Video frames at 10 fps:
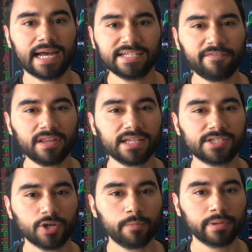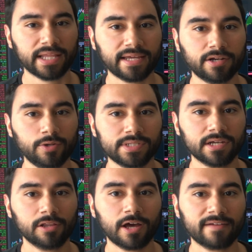I definitely don't plan on using
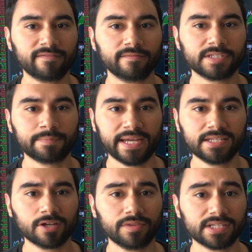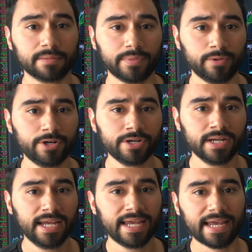a lot of space on this
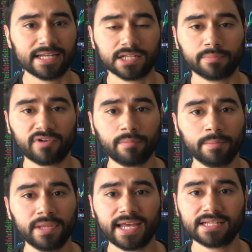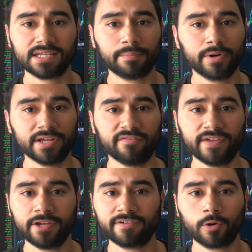computer, and I'll probably end up putting
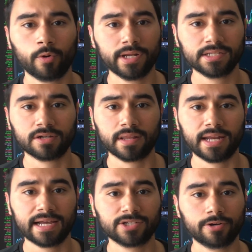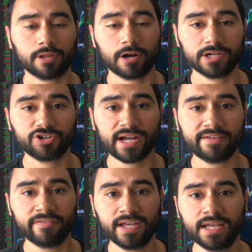video recordings on an external hard
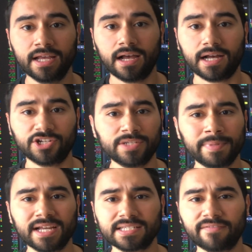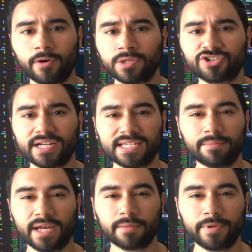drive, uh, just because I've always tried to
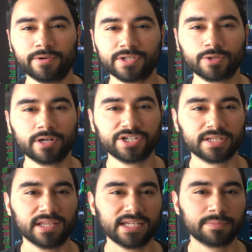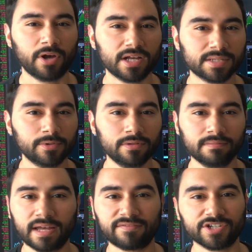keep my computer storage as clean as
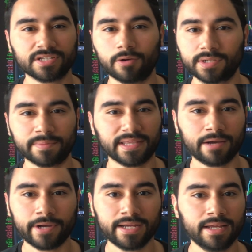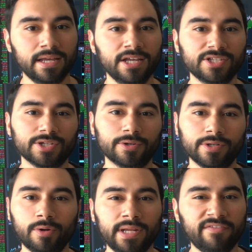possible. I've just always been that way, so
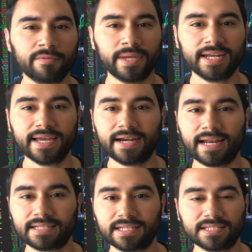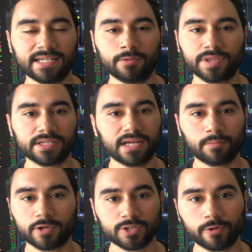no need for me to get an S S D with a ton
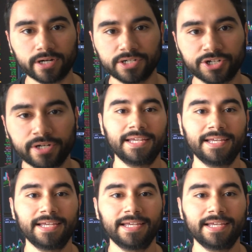more storage.